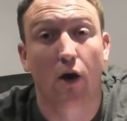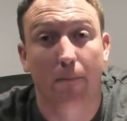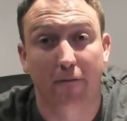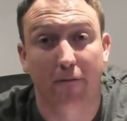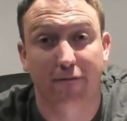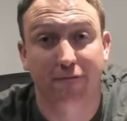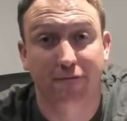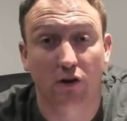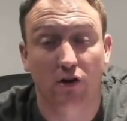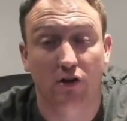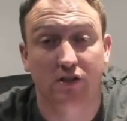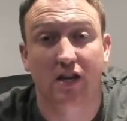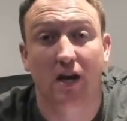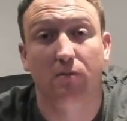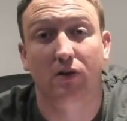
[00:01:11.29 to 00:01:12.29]
But
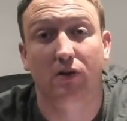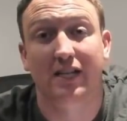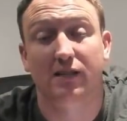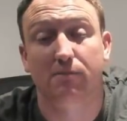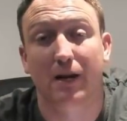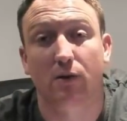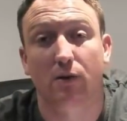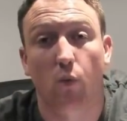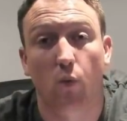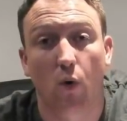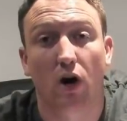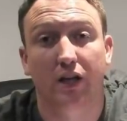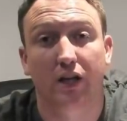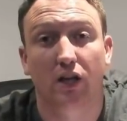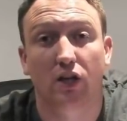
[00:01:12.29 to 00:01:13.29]
first, I'm going to explain
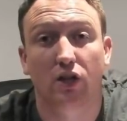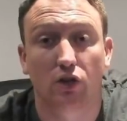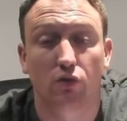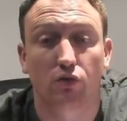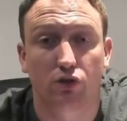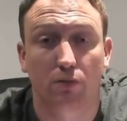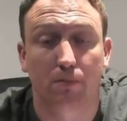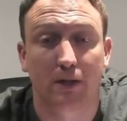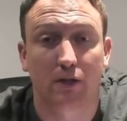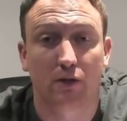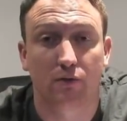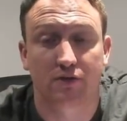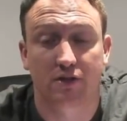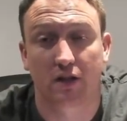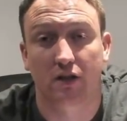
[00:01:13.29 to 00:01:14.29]
why you should be
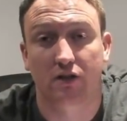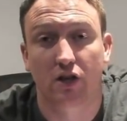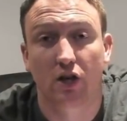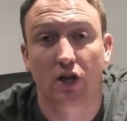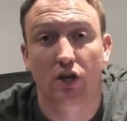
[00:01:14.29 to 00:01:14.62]
using it.